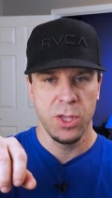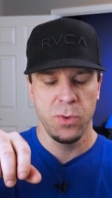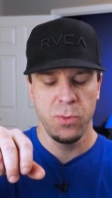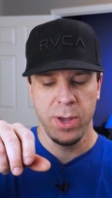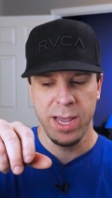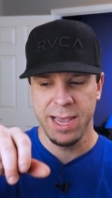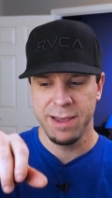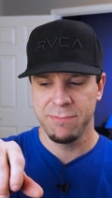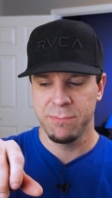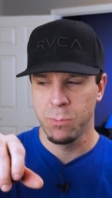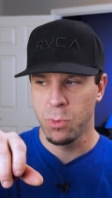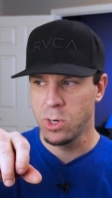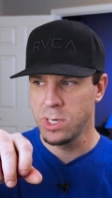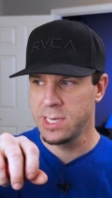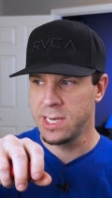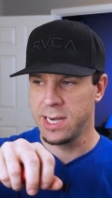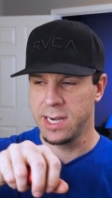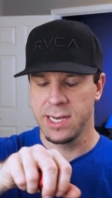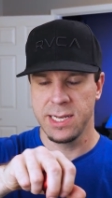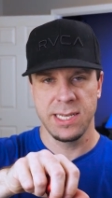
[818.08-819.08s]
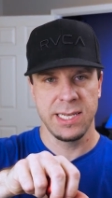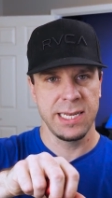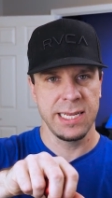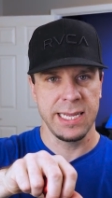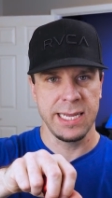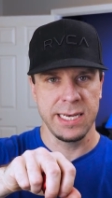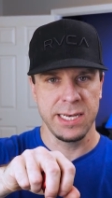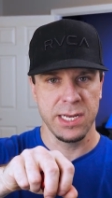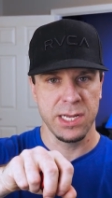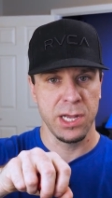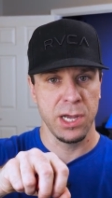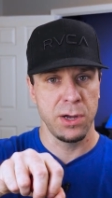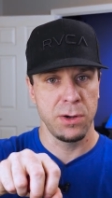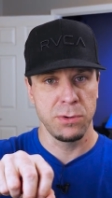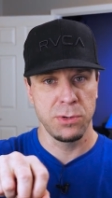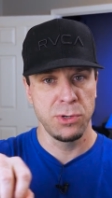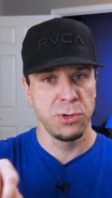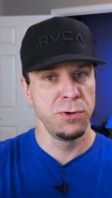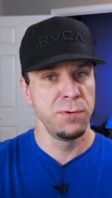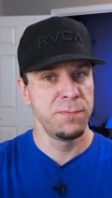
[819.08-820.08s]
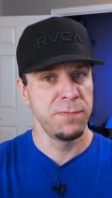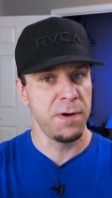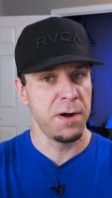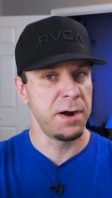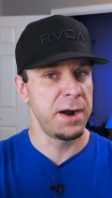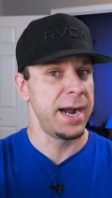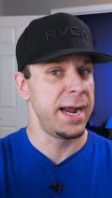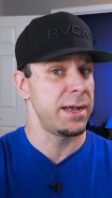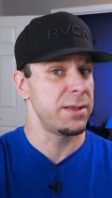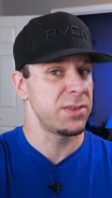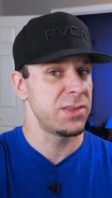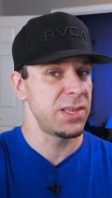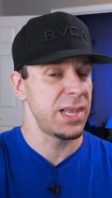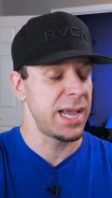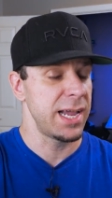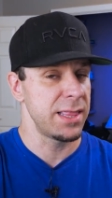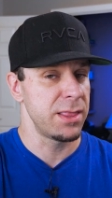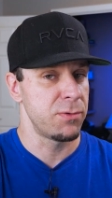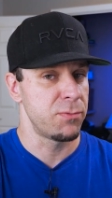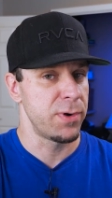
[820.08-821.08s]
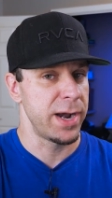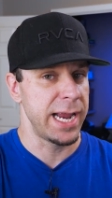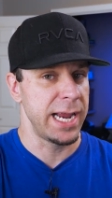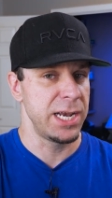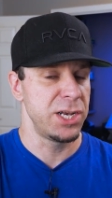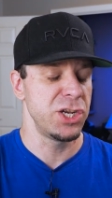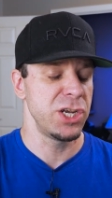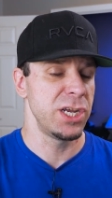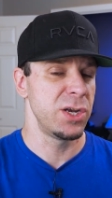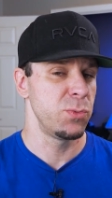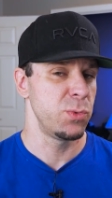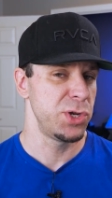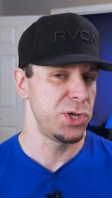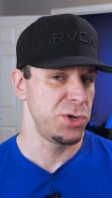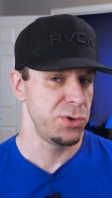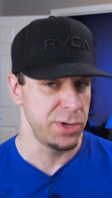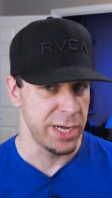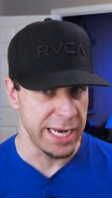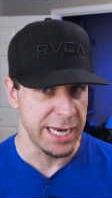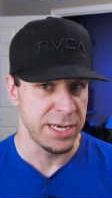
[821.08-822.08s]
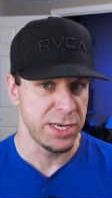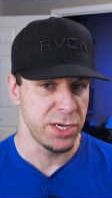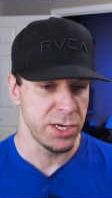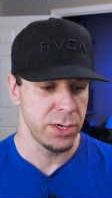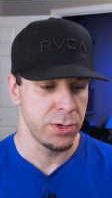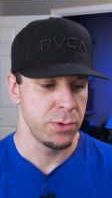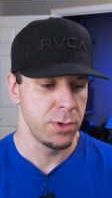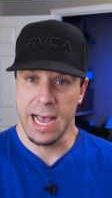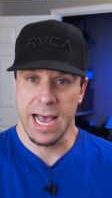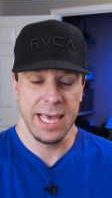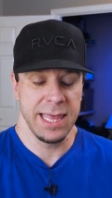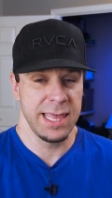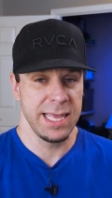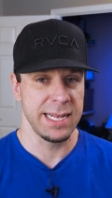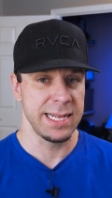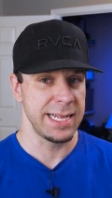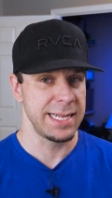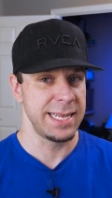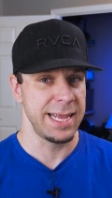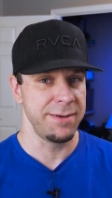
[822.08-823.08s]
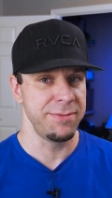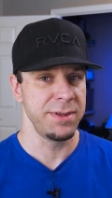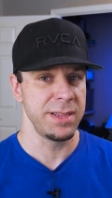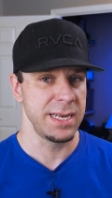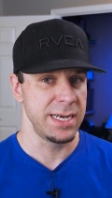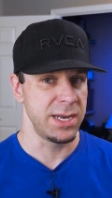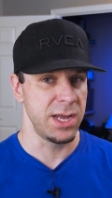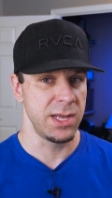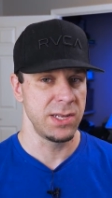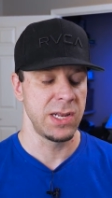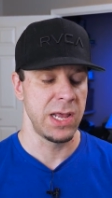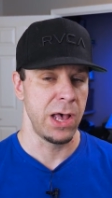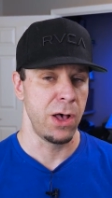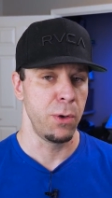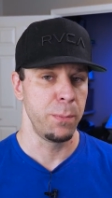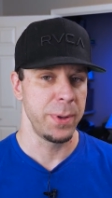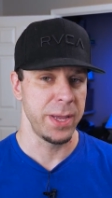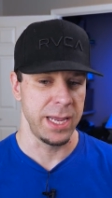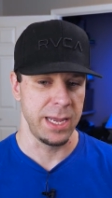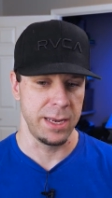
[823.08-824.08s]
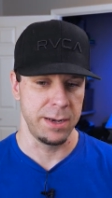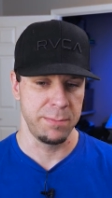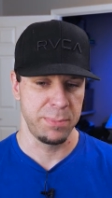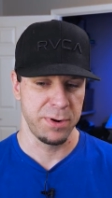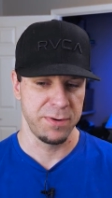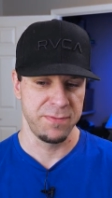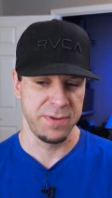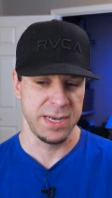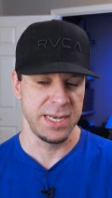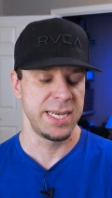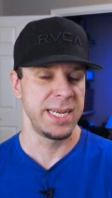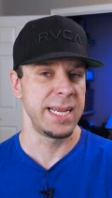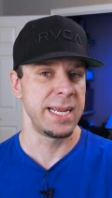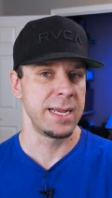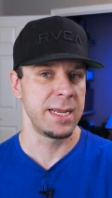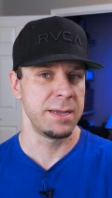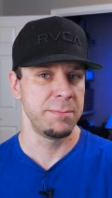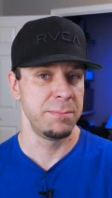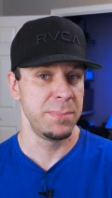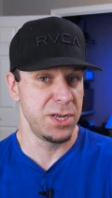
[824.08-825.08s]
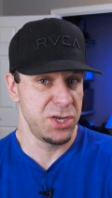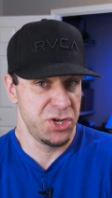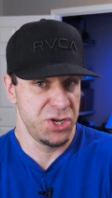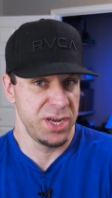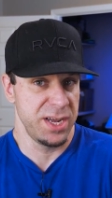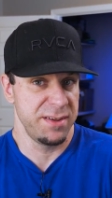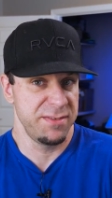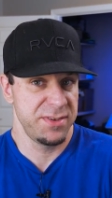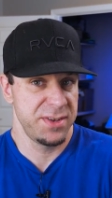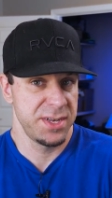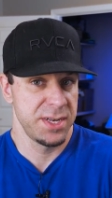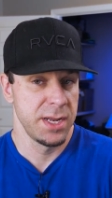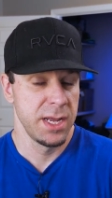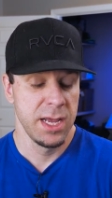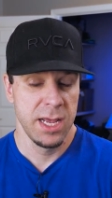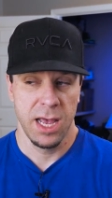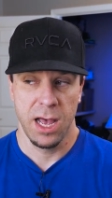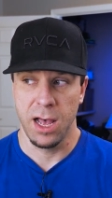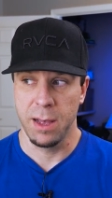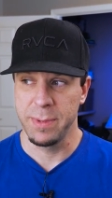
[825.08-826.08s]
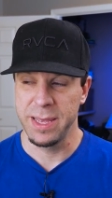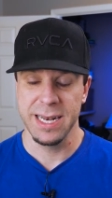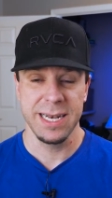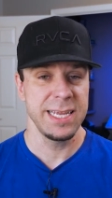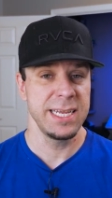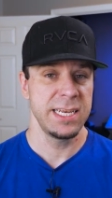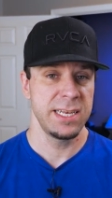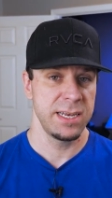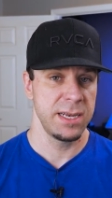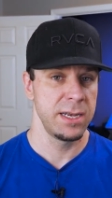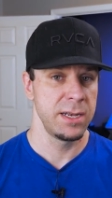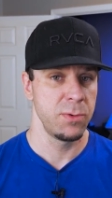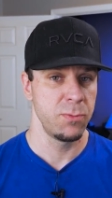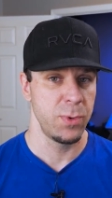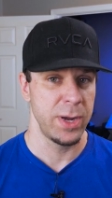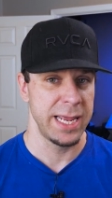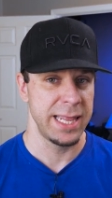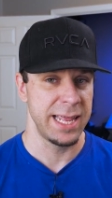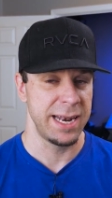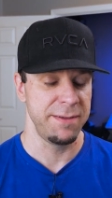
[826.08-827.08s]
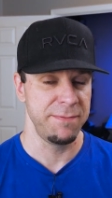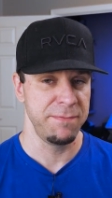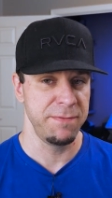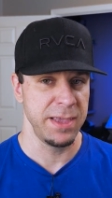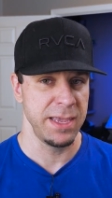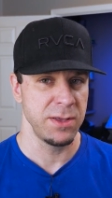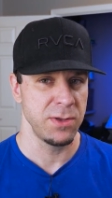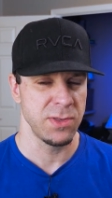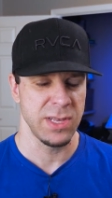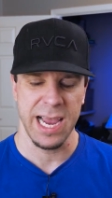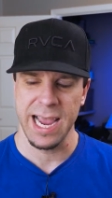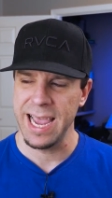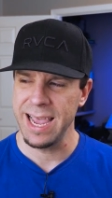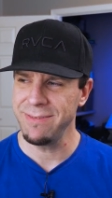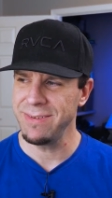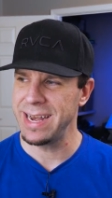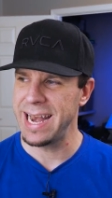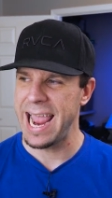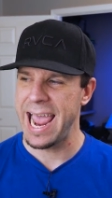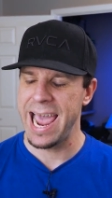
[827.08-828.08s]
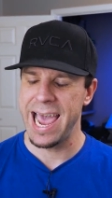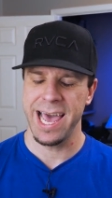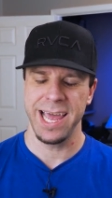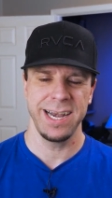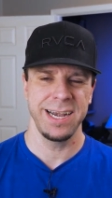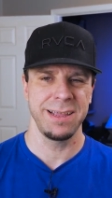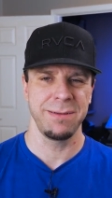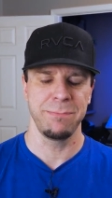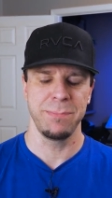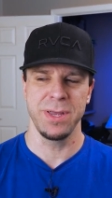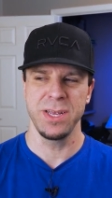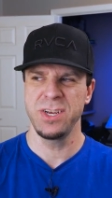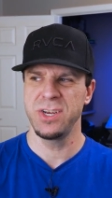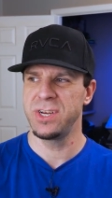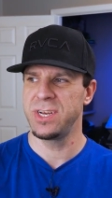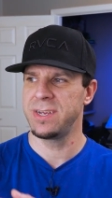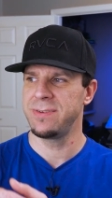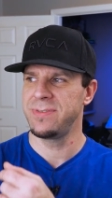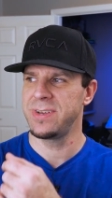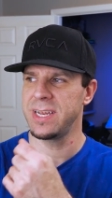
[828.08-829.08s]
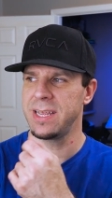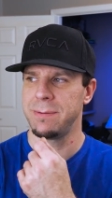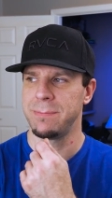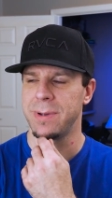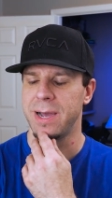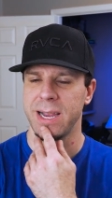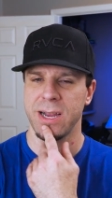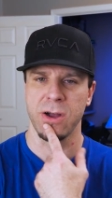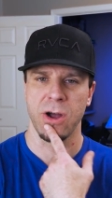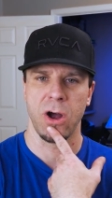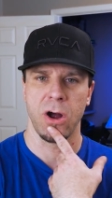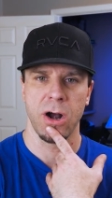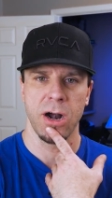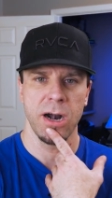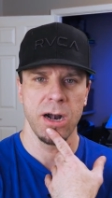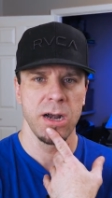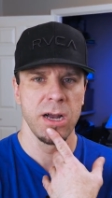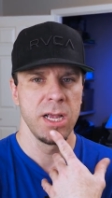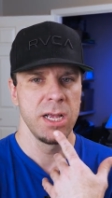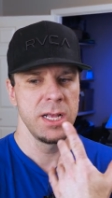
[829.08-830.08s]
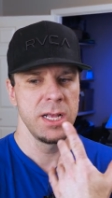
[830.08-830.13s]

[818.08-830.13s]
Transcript: you have more tendency to go too far outside the range in which you need to. I think that definitely does help in preventing misshifts, um, at least in the way that it feels. I haven't had any misshifts in my car.